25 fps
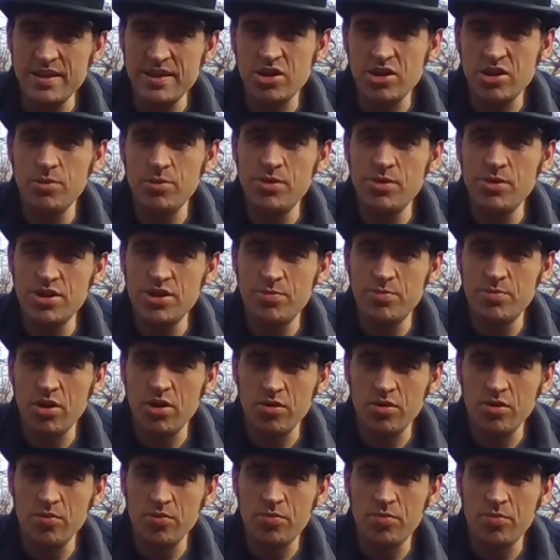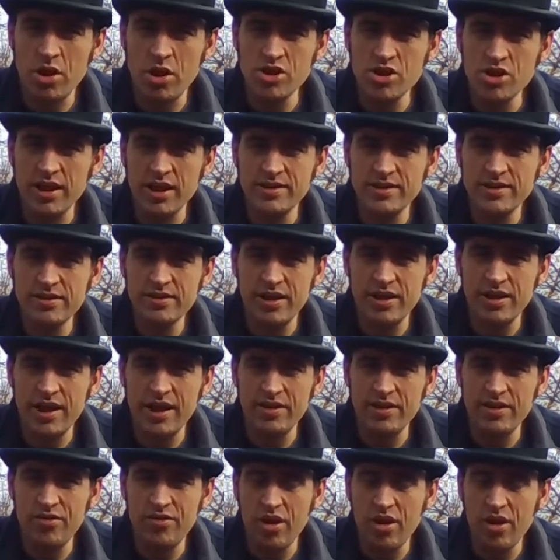this community project,
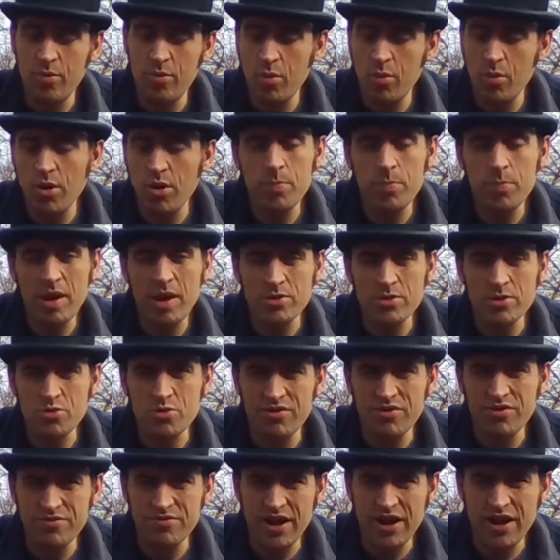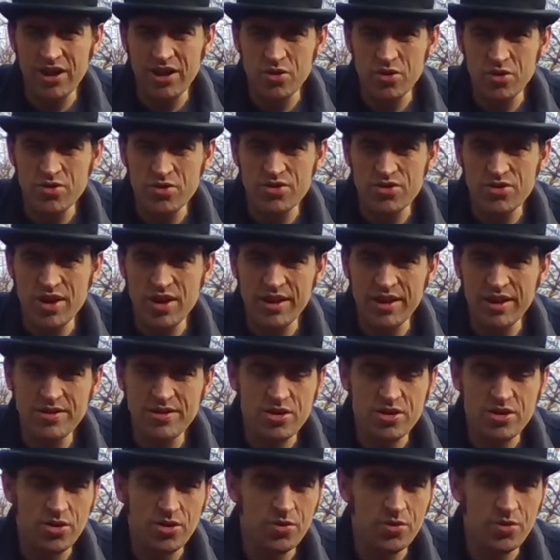and we want to be able to invite users in
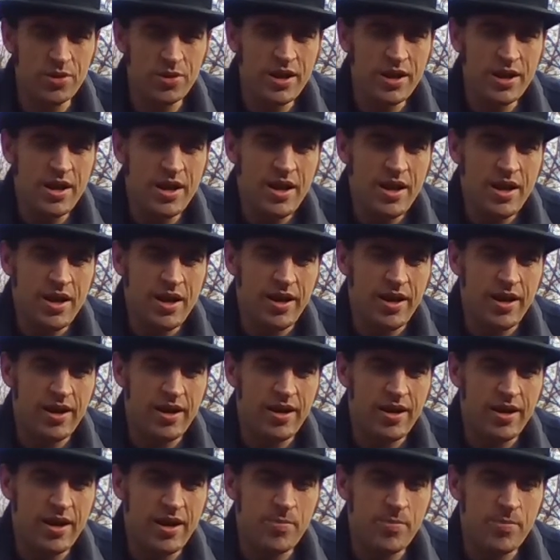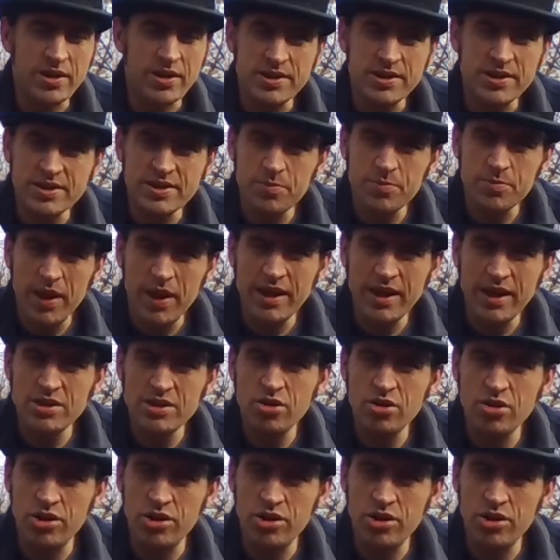to participate,